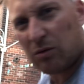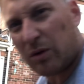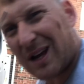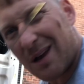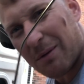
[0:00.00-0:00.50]
We'll
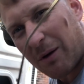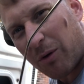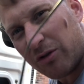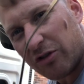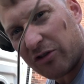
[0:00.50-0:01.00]
keep that
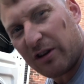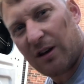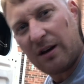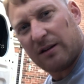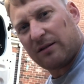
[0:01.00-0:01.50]
one just in
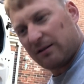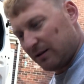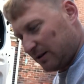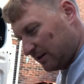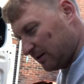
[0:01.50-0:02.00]
case.
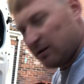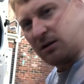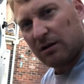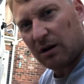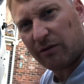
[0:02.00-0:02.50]

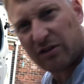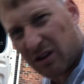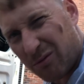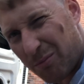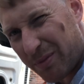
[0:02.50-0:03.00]

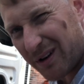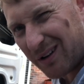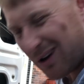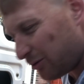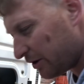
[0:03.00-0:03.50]
Obviously, I've been in
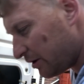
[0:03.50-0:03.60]
and out.